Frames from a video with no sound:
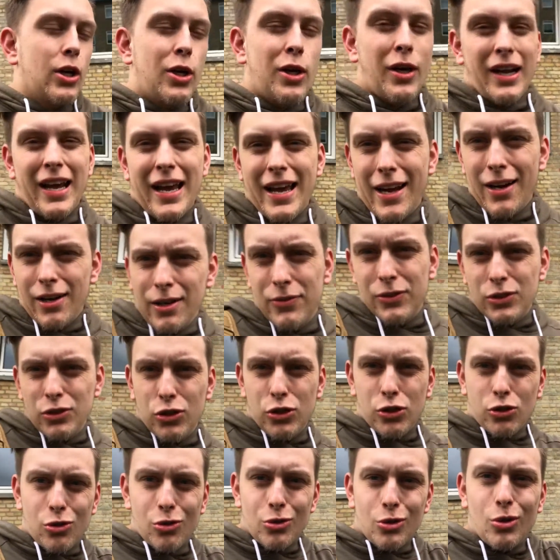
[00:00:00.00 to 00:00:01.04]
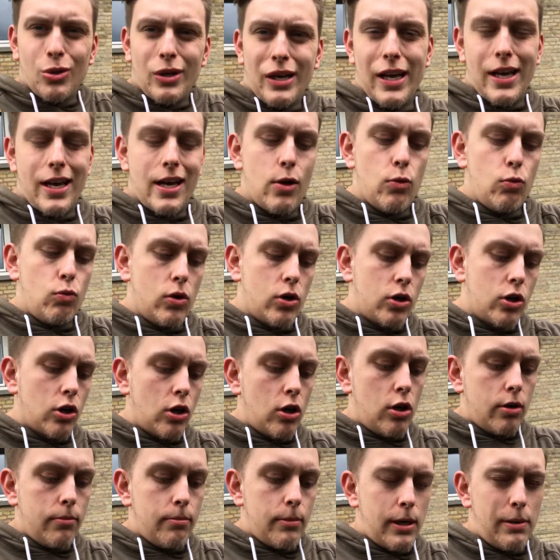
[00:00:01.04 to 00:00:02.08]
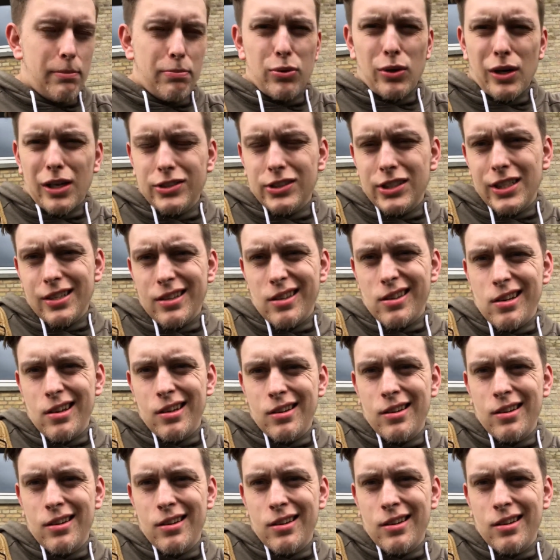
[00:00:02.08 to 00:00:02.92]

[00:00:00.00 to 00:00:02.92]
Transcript: Gonna head off to school and work on my project,